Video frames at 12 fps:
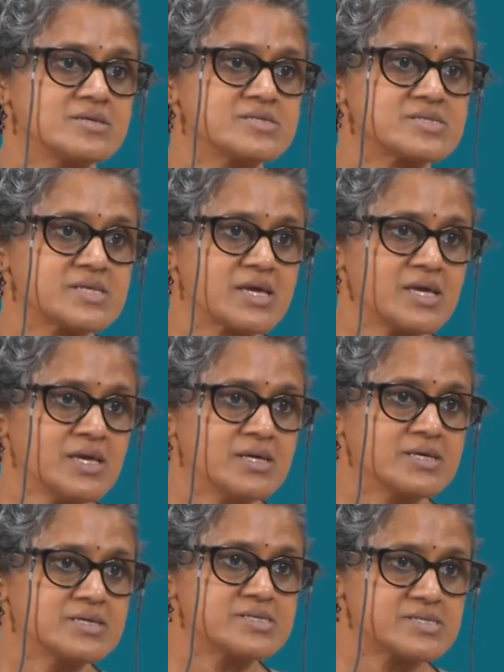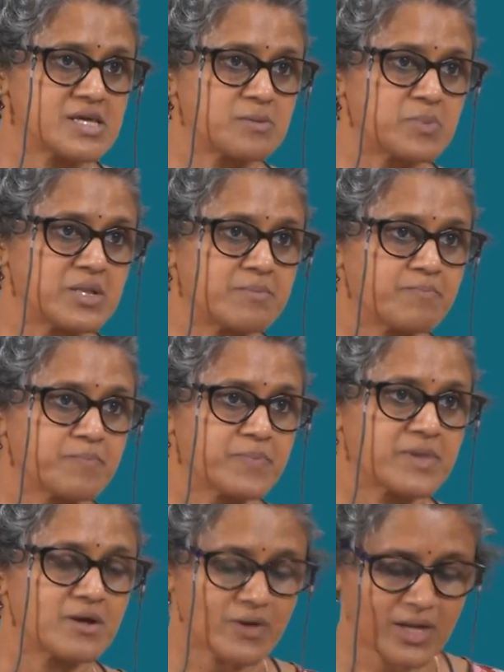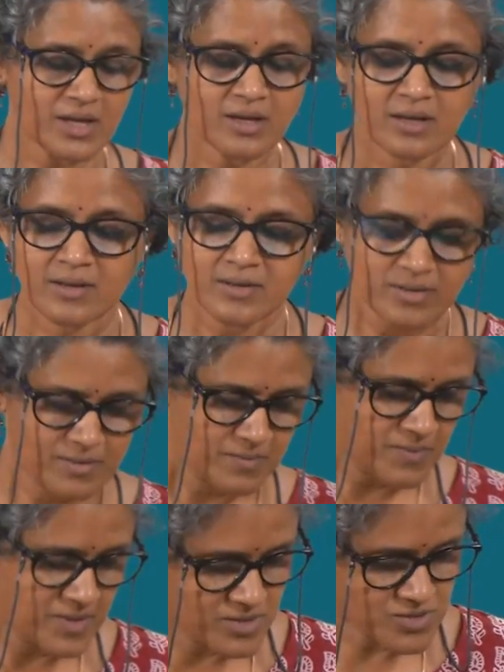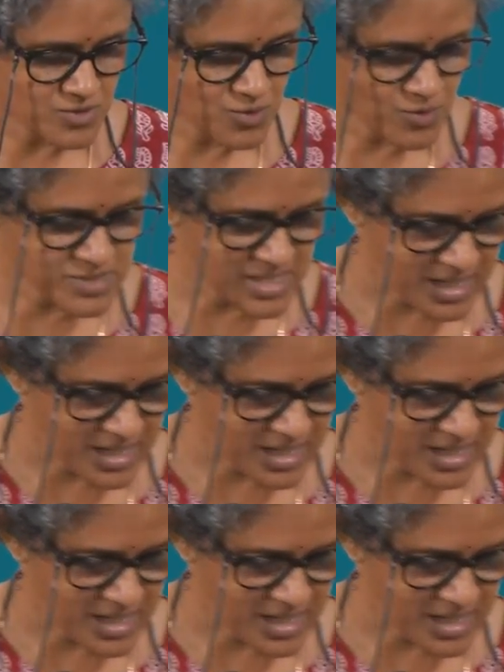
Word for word: stay stable. Okay. So, those